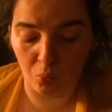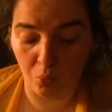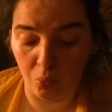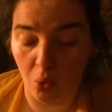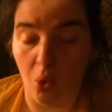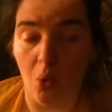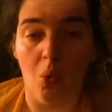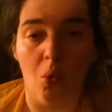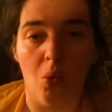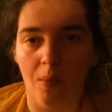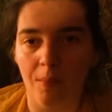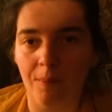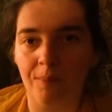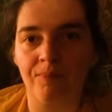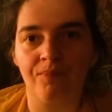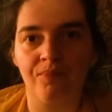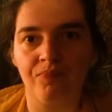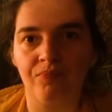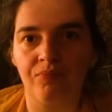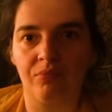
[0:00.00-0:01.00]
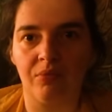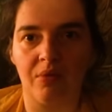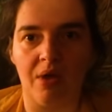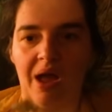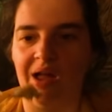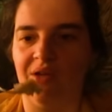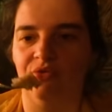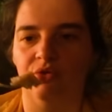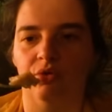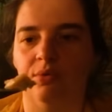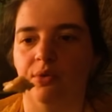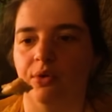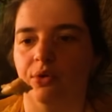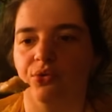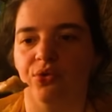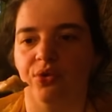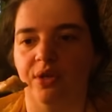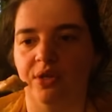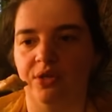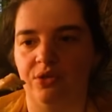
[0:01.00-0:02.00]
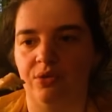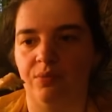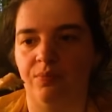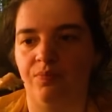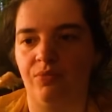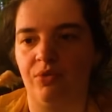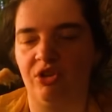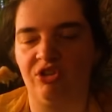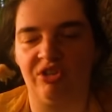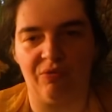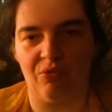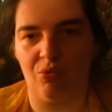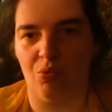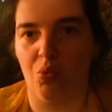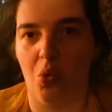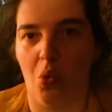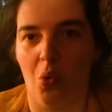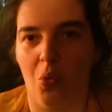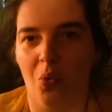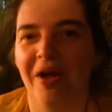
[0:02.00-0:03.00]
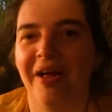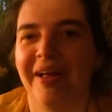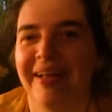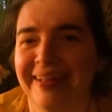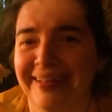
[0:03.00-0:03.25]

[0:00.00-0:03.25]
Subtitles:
Whoa. I have no words for this except for whoa.